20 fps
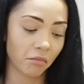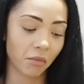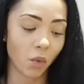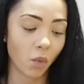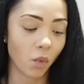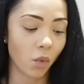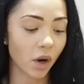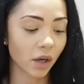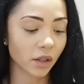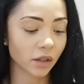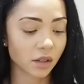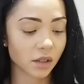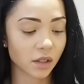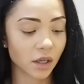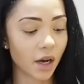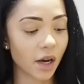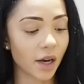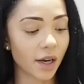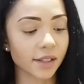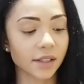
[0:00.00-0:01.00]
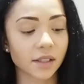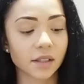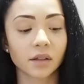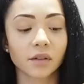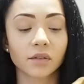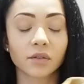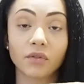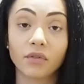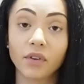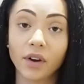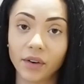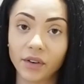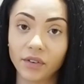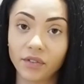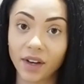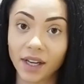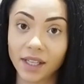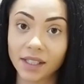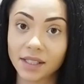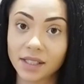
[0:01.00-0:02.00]
one size. Very
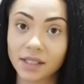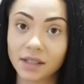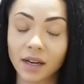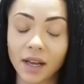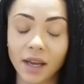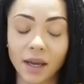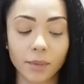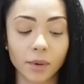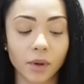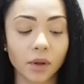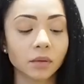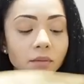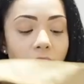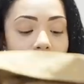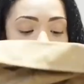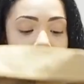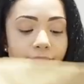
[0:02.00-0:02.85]
fancy label.